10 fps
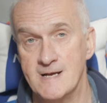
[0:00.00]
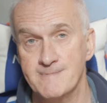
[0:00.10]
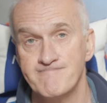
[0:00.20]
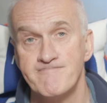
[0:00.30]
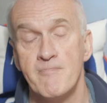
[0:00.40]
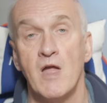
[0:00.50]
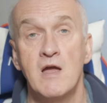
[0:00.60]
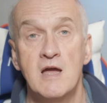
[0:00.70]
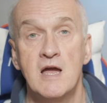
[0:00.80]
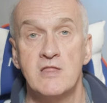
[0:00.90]
tail.
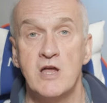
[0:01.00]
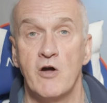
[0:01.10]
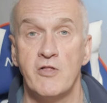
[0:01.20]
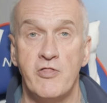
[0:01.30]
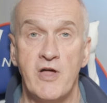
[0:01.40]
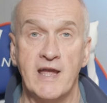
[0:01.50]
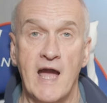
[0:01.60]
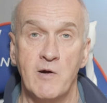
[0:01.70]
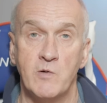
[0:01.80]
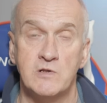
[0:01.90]
The other
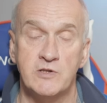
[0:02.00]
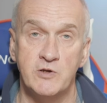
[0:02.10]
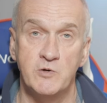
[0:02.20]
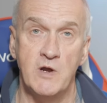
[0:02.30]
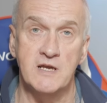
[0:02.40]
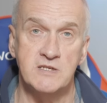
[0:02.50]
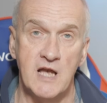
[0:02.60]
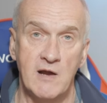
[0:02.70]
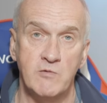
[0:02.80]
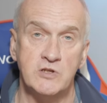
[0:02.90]
thing I will do is
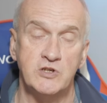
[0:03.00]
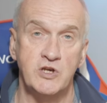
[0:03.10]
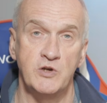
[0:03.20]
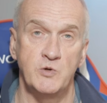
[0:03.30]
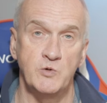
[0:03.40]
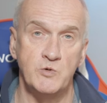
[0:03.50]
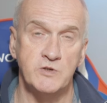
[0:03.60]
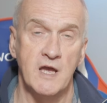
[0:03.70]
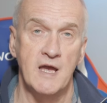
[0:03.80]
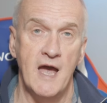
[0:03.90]
I will
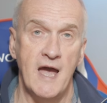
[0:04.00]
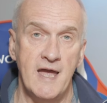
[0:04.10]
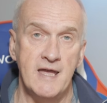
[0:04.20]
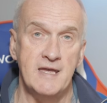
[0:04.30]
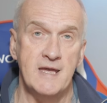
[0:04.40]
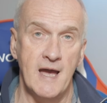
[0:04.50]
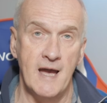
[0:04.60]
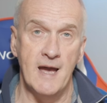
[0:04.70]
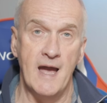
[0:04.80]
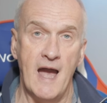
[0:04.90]
choose a
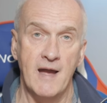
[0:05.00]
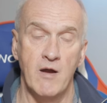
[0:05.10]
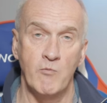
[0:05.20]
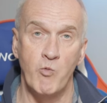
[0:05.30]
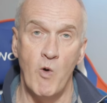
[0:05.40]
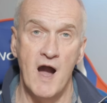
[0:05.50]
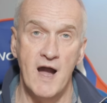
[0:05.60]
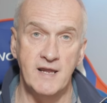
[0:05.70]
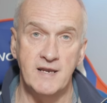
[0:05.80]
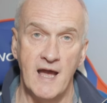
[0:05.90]

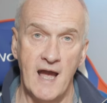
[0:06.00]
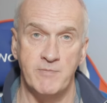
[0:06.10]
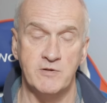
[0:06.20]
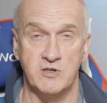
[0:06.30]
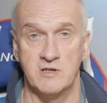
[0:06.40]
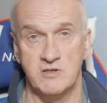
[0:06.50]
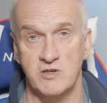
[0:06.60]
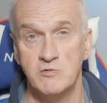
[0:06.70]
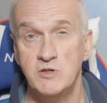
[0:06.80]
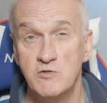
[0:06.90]
wide aperture,
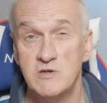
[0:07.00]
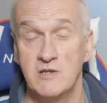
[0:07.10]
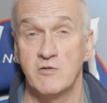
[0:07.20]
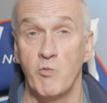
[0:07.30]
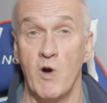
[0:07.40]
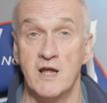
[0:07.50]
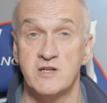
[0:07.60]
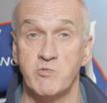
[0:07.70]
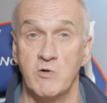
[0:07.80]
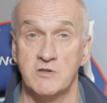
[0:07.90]
so usually the
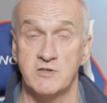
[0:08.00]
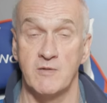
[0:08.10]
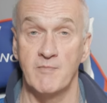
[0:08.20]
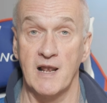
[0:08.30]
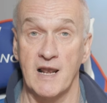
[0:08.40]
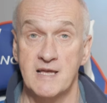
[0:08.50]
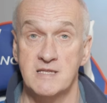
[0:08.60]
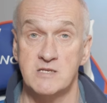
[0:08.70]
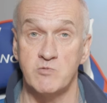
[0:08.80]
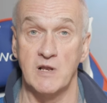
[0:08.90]
widest ones that my
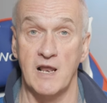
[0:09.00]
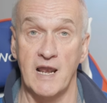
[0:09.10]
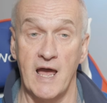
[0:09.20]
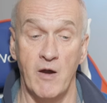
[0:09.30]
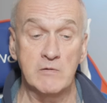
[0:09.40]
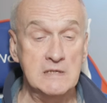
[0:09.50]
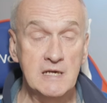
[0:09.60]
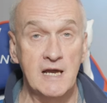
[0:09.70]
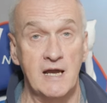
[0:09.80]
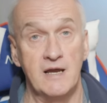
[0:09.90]
lens will allow.
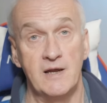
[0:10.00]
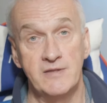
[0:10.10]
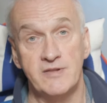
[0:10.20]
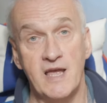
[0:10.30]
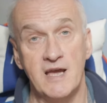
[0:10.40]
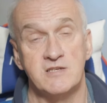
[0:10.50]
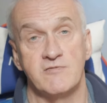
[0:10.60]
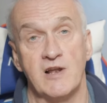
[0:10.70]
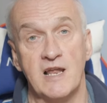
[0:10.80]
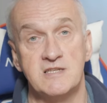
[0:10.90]
In the
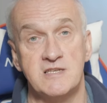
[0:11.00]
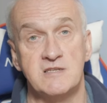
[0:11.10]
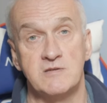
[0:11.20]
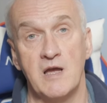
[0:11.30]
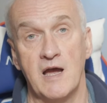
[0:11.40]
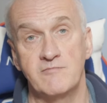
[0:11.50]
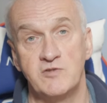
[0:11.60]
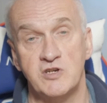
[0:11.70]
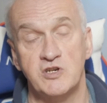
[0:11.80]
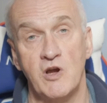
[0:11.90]
case of the lenses
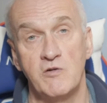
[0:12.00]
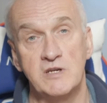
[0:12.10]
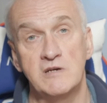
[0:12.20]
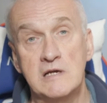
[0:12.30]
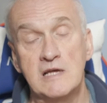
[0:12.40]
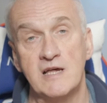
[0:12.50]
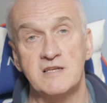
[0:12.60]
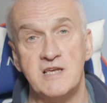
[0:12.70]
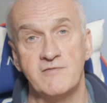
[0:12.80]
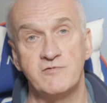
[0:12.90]
I've just shown you,
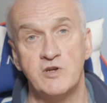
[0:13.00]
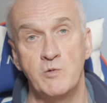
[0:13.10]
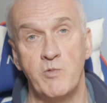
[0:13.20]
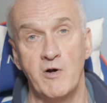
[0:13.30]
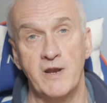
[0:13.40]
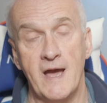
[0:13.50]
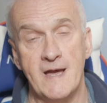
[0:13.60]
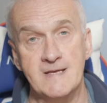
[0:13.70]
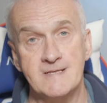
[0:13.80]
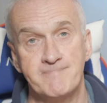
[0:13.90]
that's
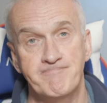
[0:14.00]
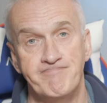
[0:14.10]
f2.8.